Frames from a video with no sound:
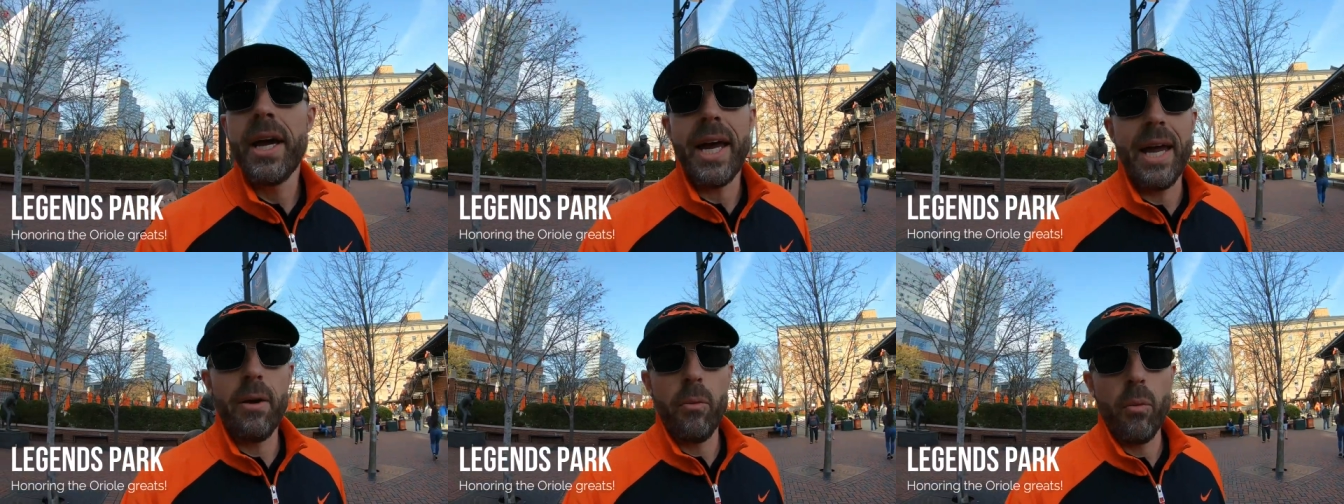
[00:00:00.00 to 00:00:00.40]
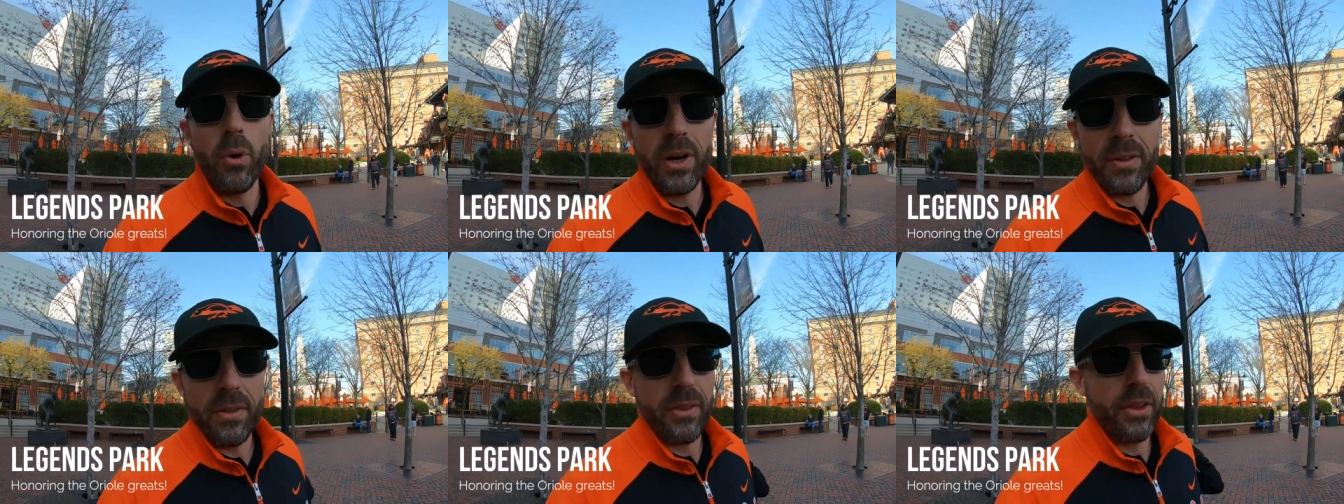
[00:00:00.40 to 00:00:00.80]
and
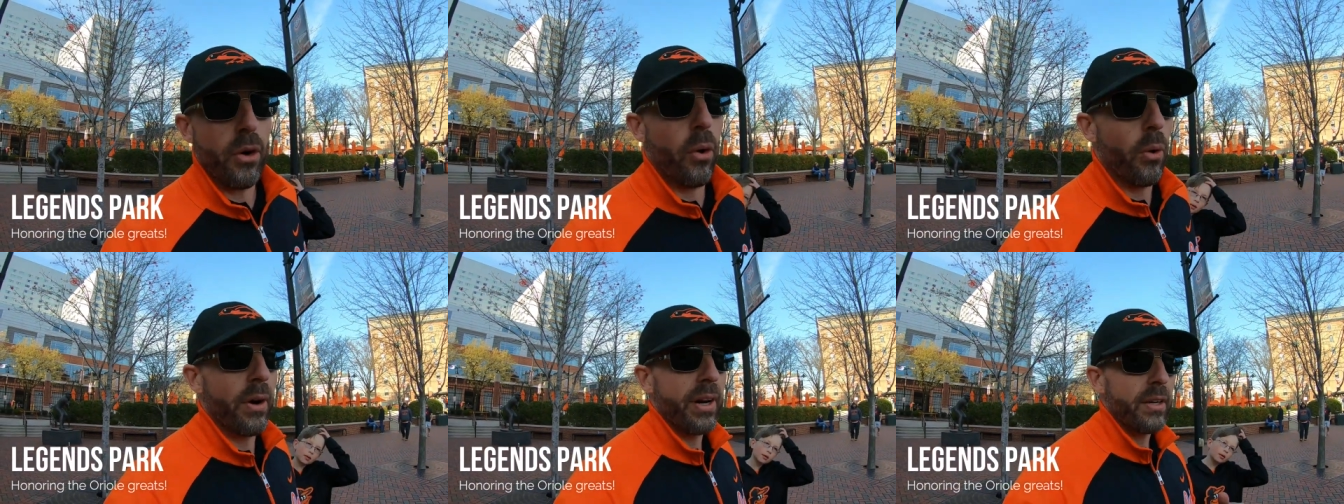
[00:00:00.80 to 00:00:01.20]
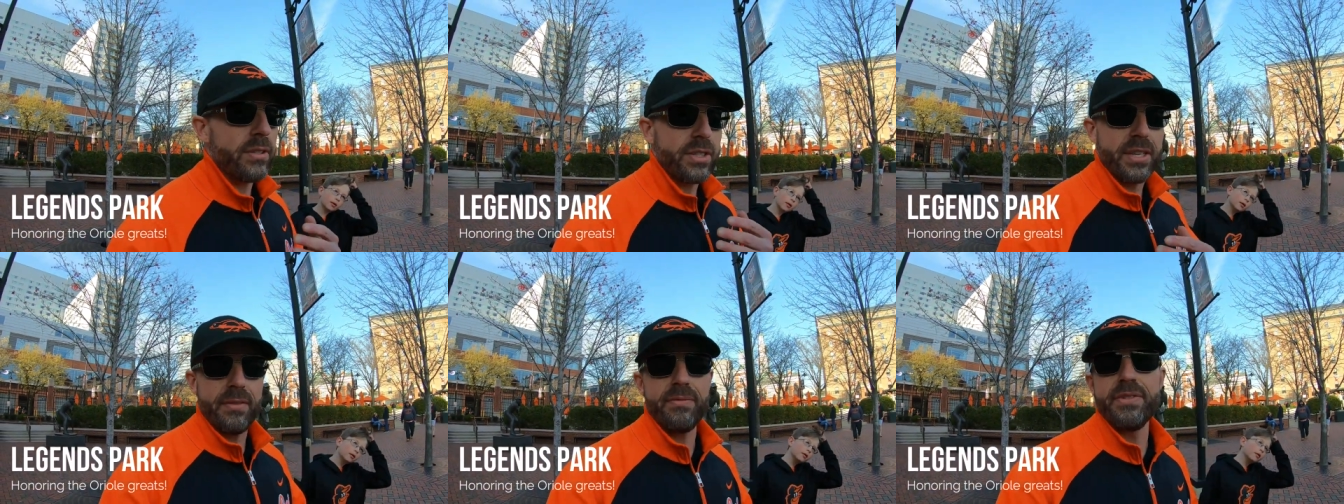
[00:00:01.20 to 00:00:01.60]
what the
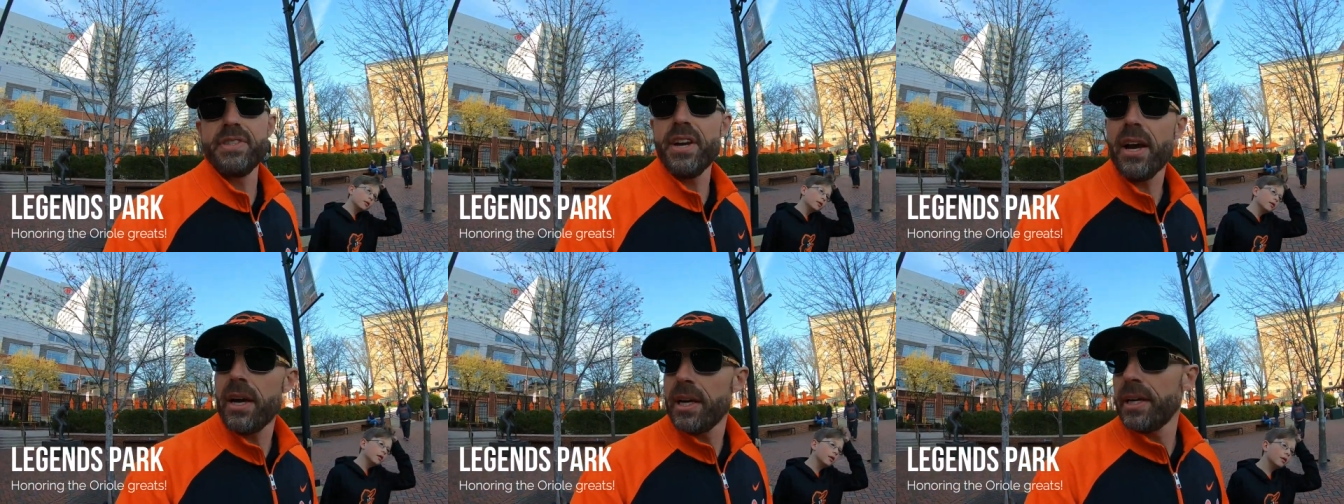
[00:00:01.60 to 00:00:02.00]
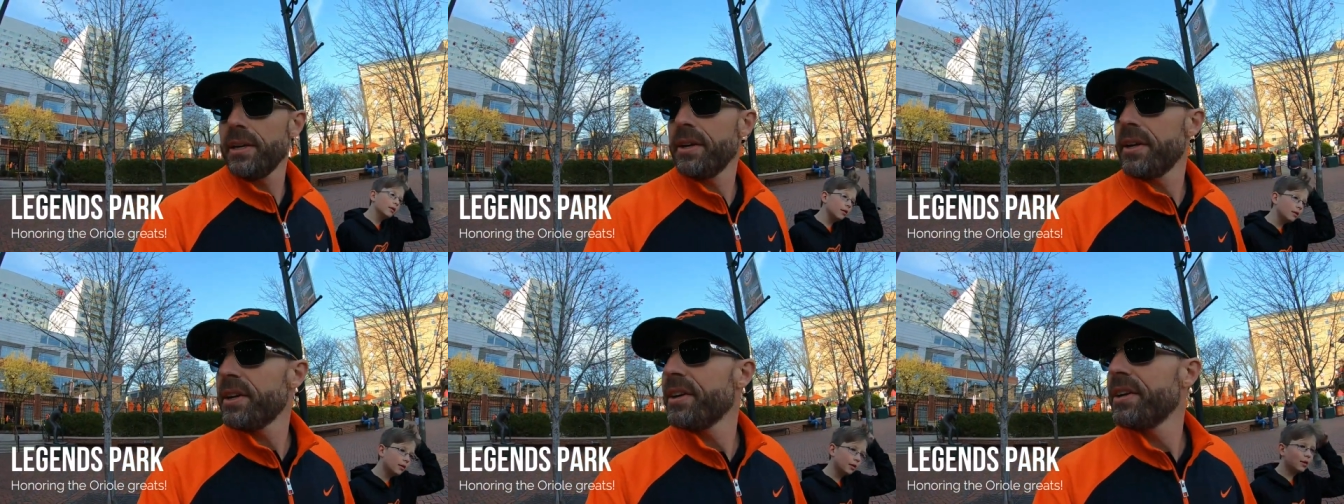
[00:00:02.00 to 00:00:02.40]
Orioles have done